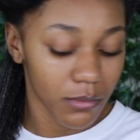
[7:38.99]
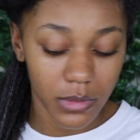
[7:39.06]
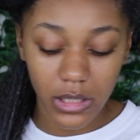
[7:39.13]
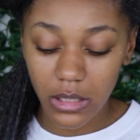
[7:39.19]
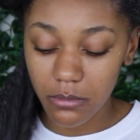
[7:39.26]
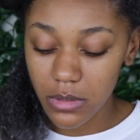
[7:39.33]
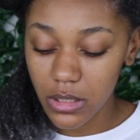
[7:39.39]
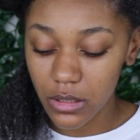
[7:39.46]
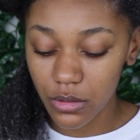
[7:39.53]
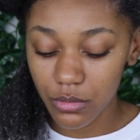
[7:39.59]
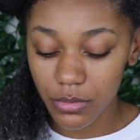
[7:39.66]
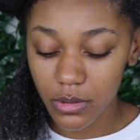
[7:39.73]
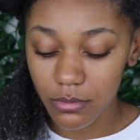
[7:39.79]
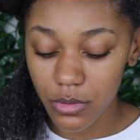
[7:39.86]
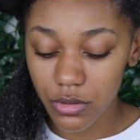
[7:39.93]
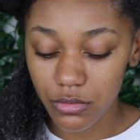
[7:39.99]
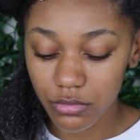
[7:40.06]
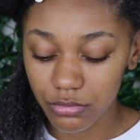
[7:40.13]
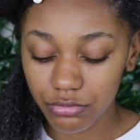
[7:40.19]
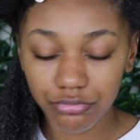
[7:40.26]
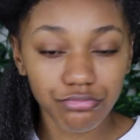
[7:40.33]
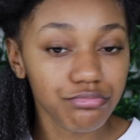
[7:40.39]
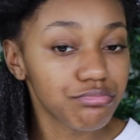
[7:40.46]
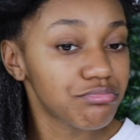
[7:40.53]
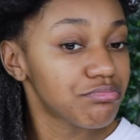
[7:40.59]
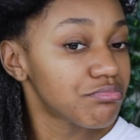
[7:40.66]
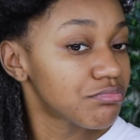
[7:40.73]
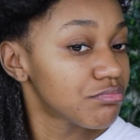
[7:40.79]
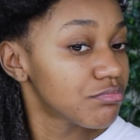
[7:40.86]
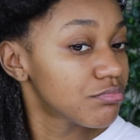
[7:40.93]
Give me a little bit
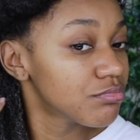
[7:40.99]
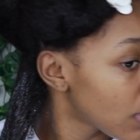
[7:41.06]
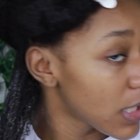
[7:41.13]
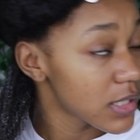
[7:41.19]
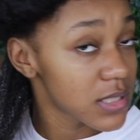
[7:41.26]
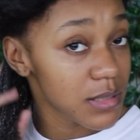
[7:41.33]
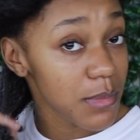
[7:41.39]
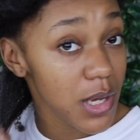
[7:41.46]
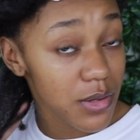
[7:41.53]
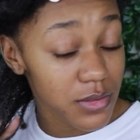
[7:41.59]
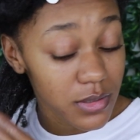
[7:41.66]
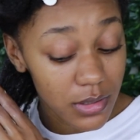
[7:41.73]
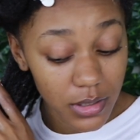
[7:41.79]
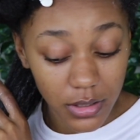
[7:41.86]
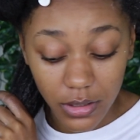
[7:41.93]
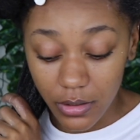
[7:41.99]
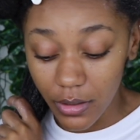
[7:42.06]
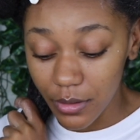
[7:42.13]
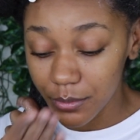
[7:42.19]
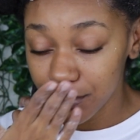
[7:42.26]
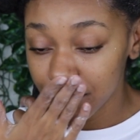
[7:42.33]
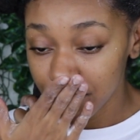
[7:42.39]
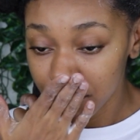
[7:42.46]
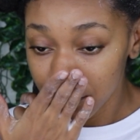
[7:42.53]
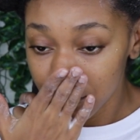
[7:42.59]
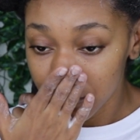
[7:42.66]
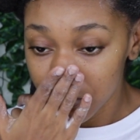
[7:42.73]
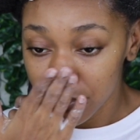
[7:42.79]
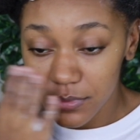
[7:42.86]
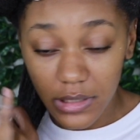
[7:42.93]
more. It smells good.
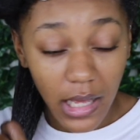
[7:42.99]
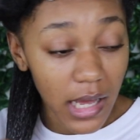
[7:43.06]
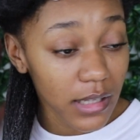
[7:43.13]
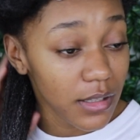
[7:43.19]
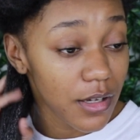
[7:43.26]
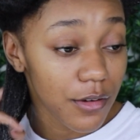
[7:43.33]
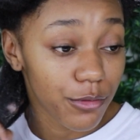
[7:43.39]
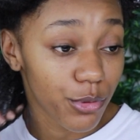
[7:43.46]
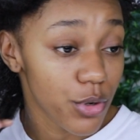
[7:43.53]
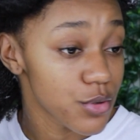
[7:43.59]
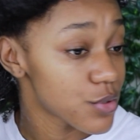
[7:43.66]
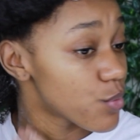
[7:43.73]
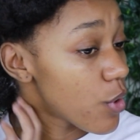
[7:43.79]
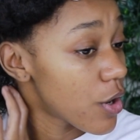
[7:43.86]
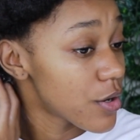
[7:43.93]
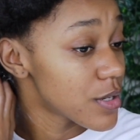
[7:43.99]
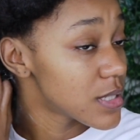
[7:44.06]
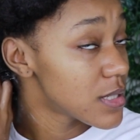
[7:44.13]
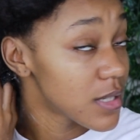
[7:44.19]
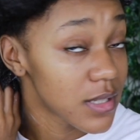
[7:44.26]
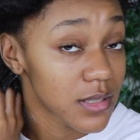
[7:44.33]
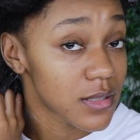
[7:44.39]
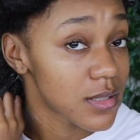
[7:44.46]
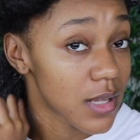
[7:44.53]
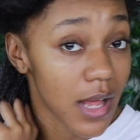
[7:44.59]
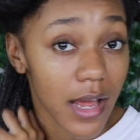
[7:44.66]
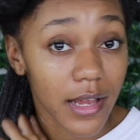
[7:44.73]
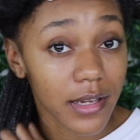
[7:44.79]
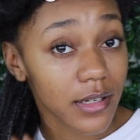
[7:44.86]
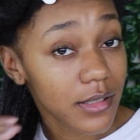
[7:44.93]
I love rose water scents,
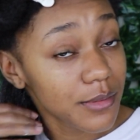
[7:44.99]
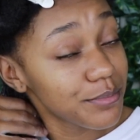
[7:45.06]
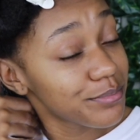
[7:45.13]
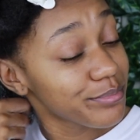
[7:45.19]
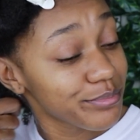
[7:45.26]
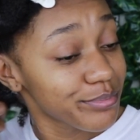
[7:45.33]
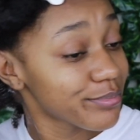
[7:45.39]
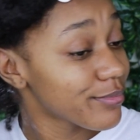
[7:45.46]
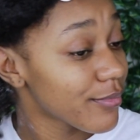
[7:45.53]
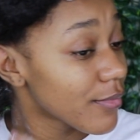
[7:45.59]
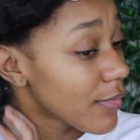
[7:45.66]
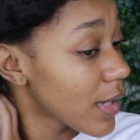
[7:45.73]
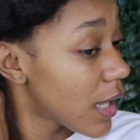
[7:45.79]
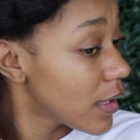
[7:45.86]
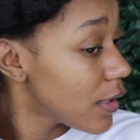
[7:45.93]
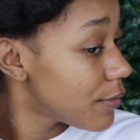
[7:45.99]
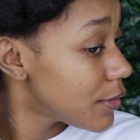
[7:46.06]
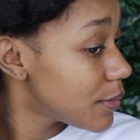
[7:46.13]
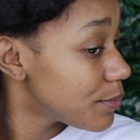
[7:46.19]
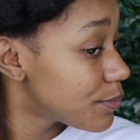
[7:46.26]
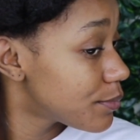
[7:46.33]
like, I love it.